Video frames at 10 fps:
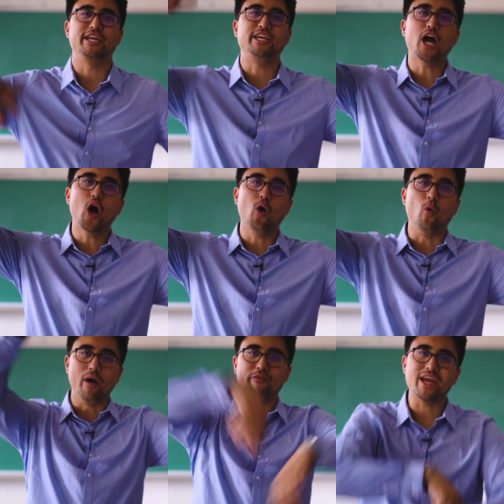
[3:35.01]

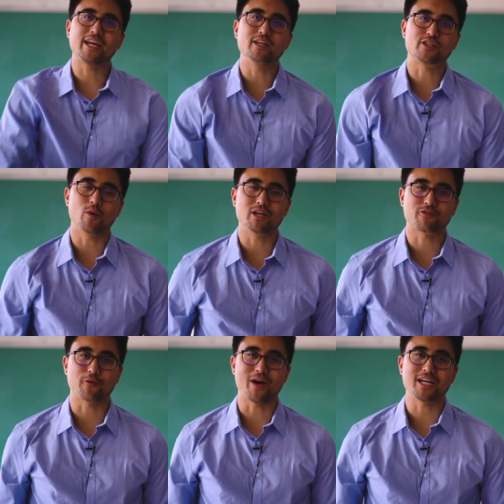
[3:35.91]
Yo, thank you so
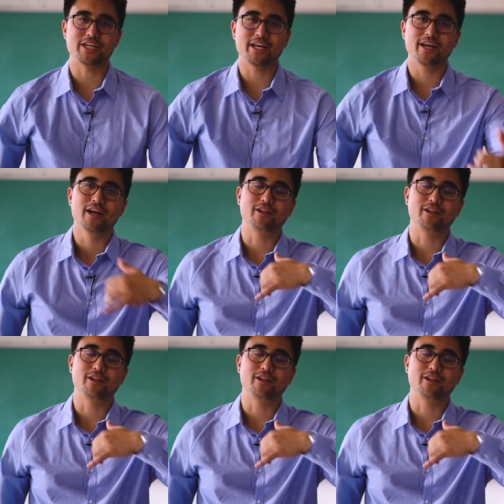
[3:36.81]
much for watching.